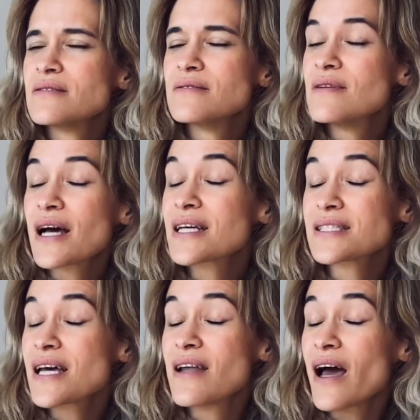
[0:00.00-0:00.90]
I guess
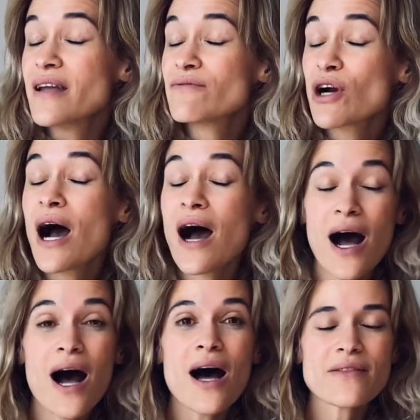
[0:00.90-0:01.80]
I never
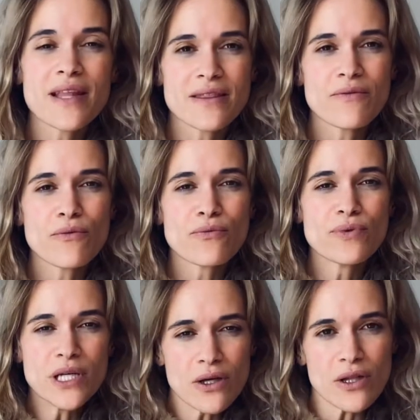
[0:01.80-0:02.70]
had like the
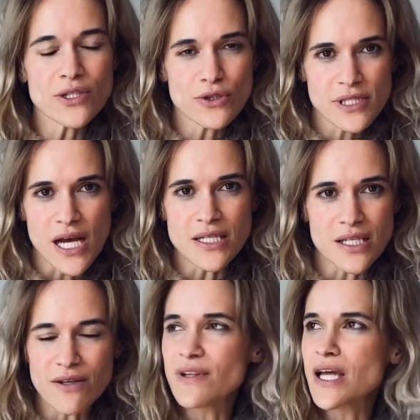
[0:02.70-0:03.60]
real understanding
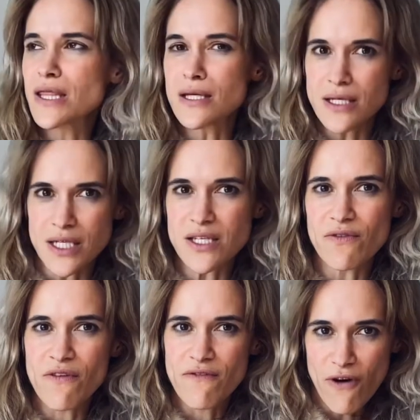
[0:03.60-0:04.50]
of like the need of a
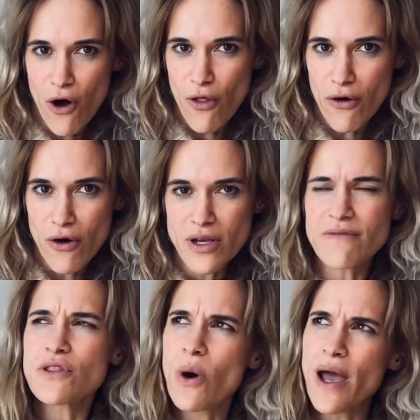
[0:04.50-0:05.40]
father,
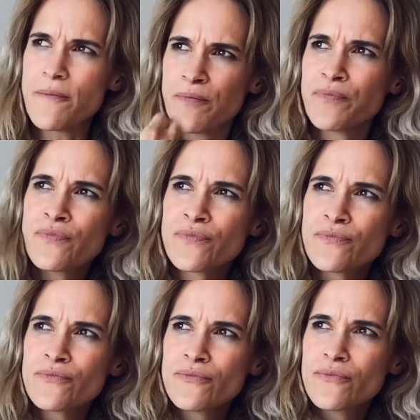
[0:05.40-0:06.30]
even though
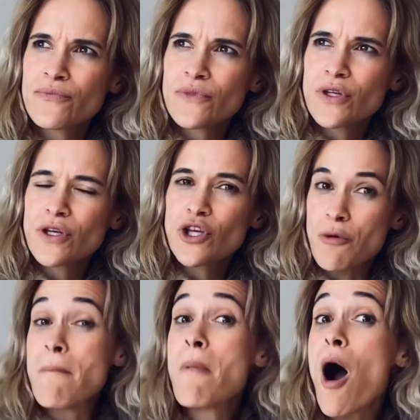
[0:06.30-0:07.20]
my
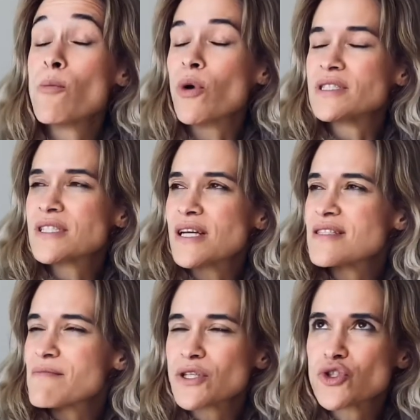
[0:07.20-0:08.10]
mom once said
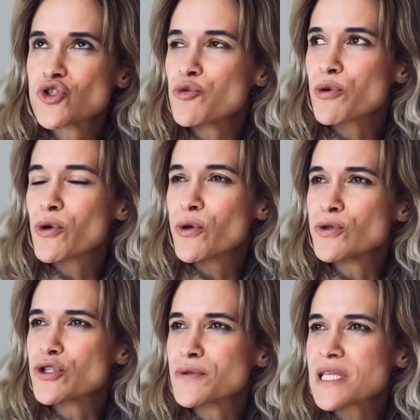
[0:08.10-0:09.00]
something super cool.
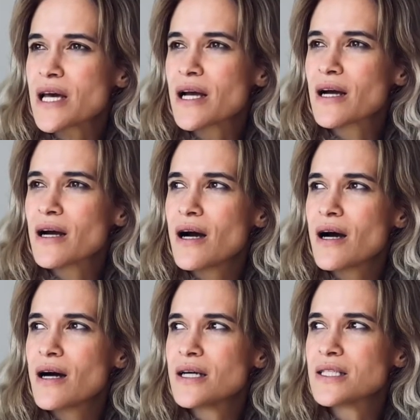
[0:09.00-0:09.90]
She was like,
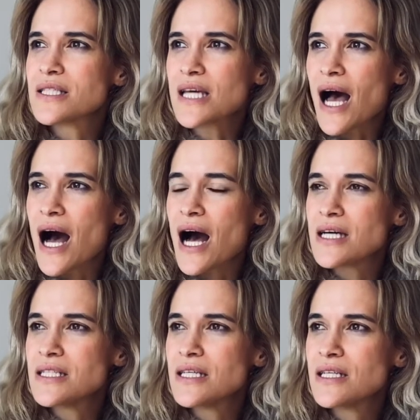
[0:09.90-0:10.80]
a
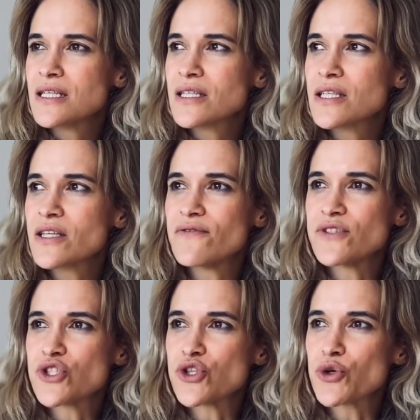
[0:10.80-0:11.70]
dad
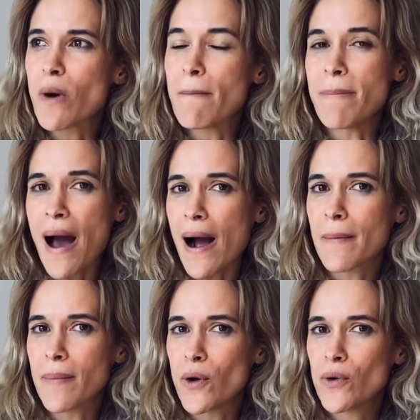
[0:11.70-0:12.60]
gives you a
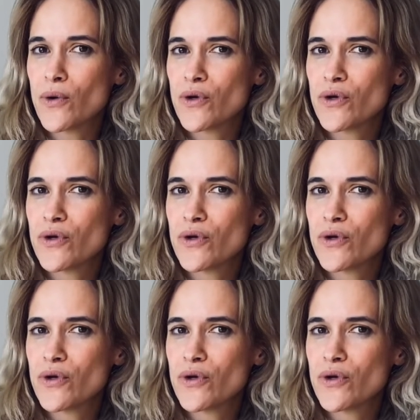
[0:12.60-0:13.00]
backbone.